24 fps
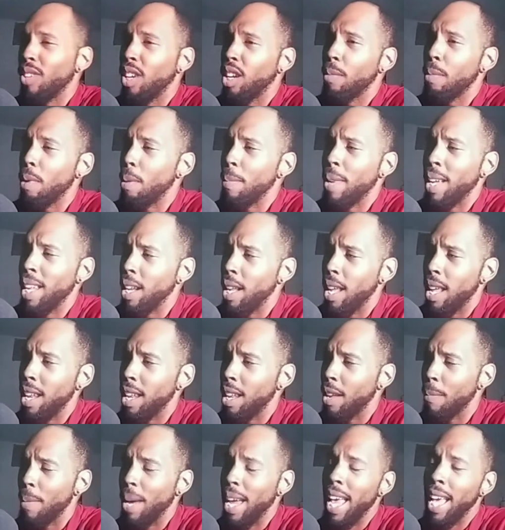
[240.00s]
talk about my,
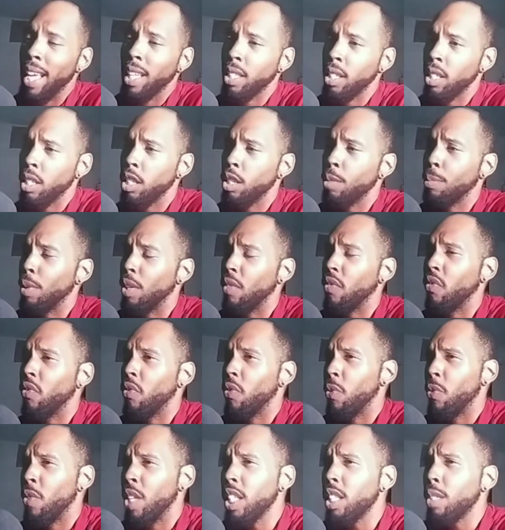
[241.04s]
any of my exes, but
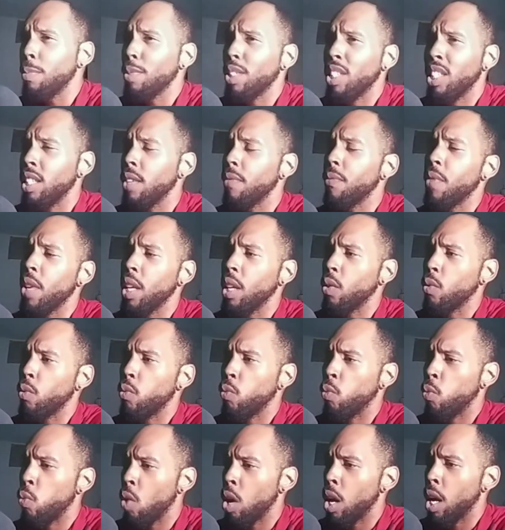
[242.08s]
this specific
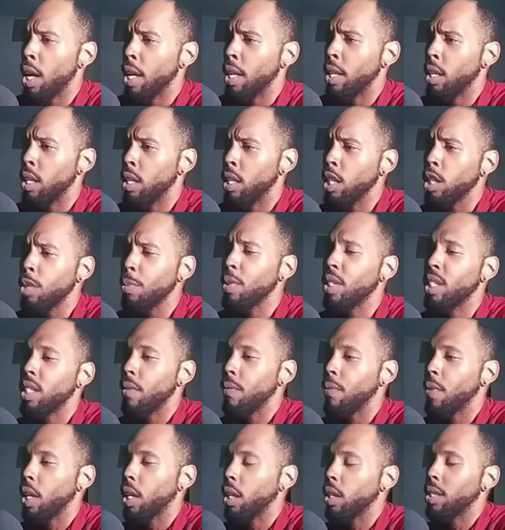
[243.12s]
one, this
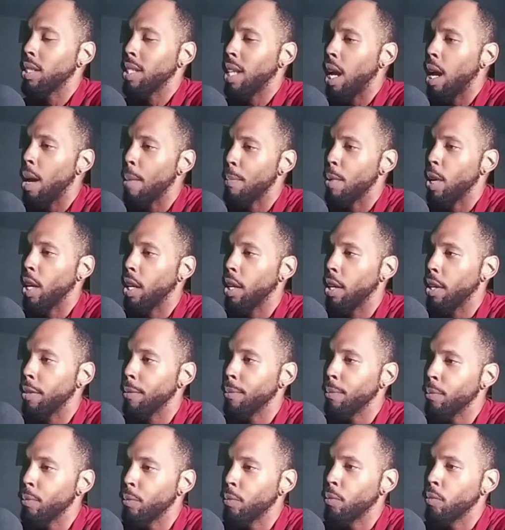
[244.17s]
specific topic,
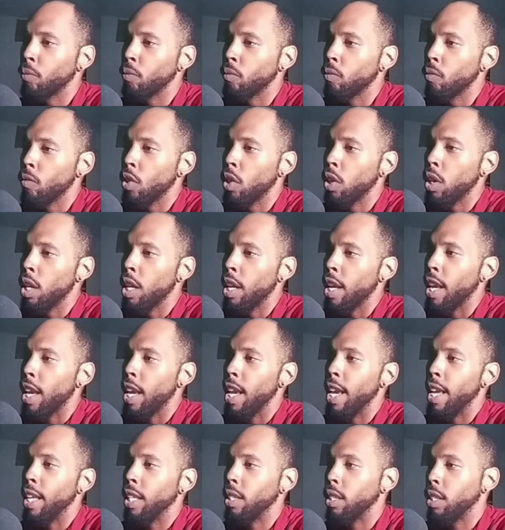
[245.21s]

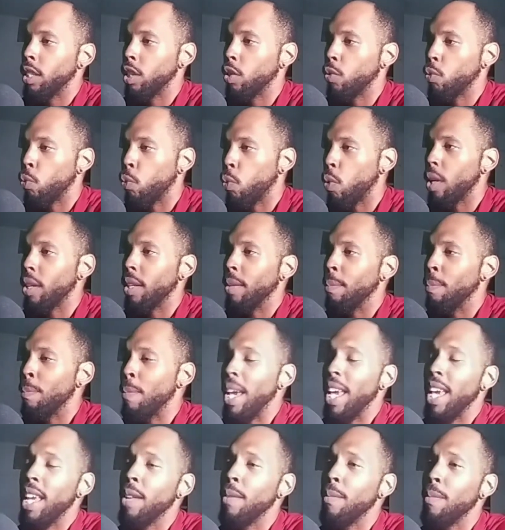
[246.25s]
it's what
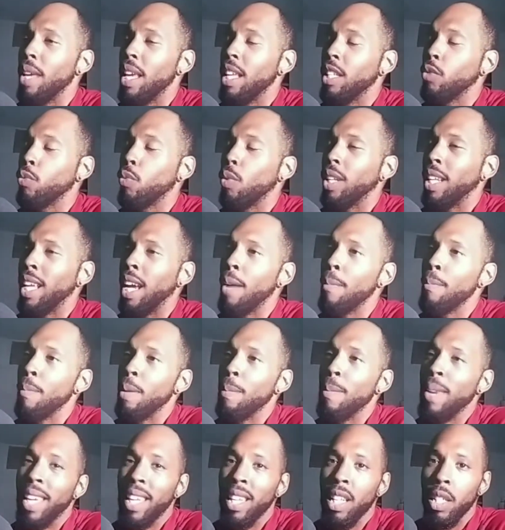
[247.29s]
made it's what got me
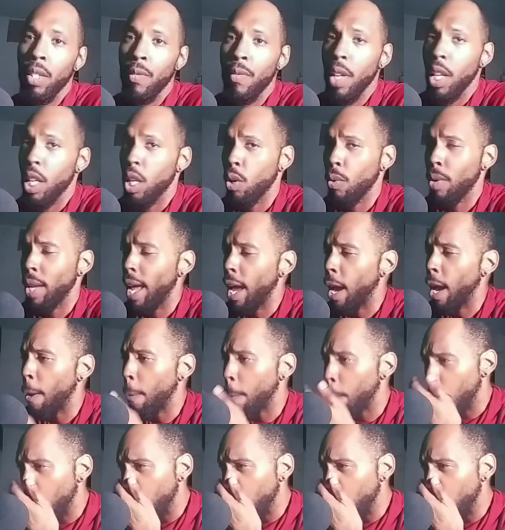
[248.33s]
making this video now.